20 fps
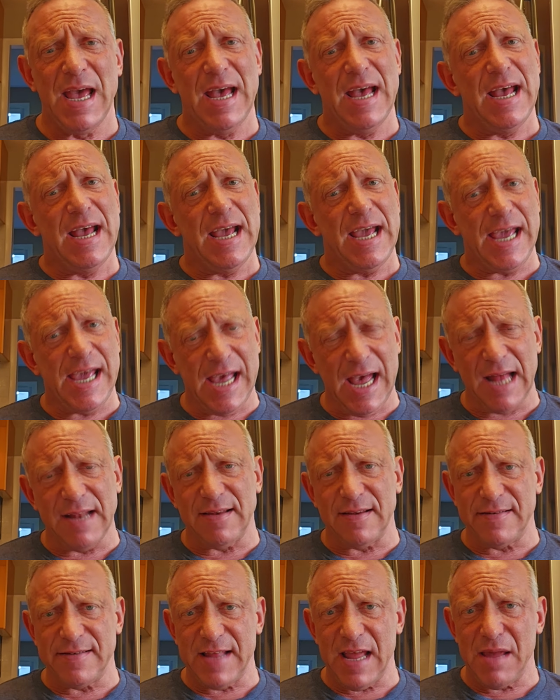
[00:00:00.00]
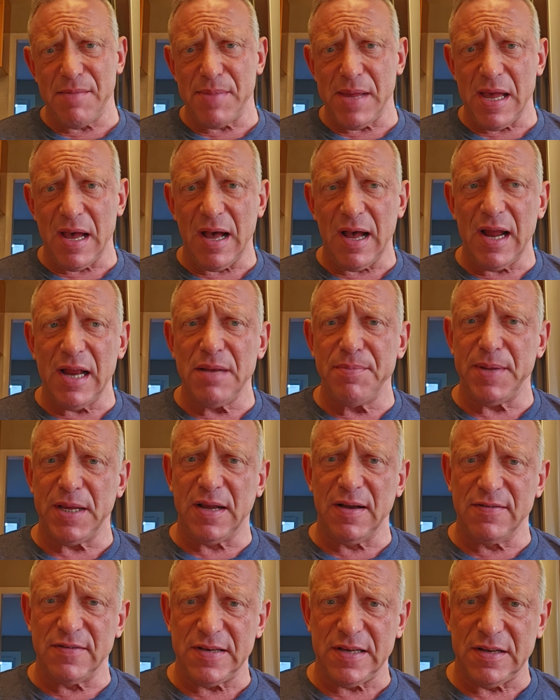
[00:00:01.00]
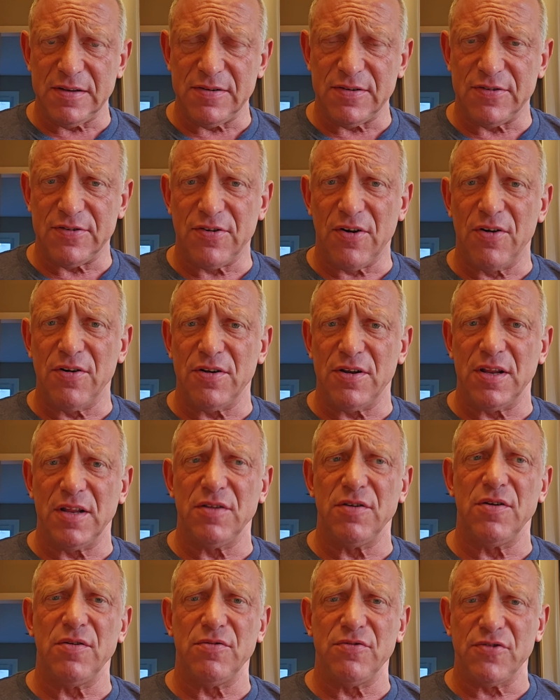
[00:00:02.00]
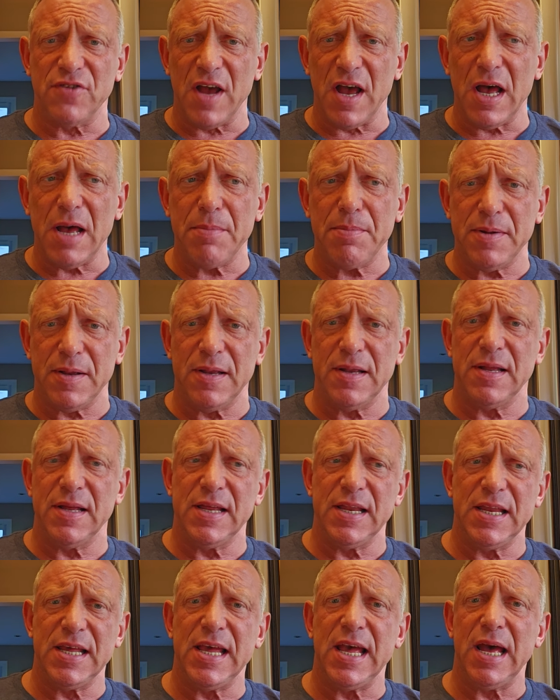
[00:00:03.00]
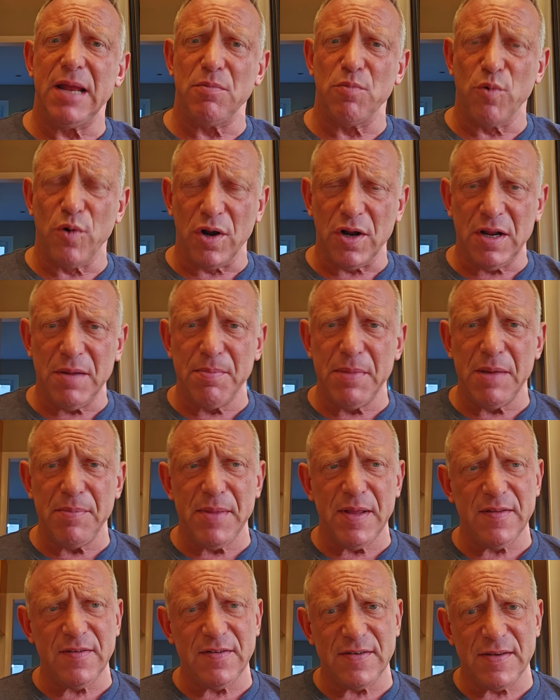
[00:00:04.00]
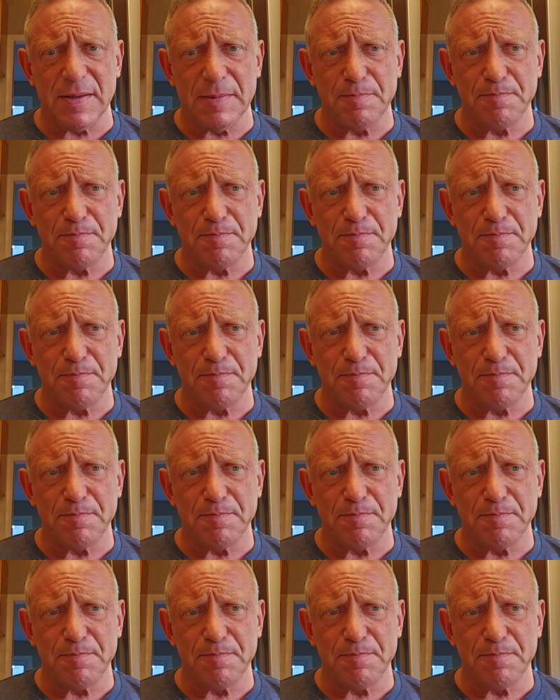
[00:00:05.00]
He had to stay behind because he had just started a new job and he had work commitments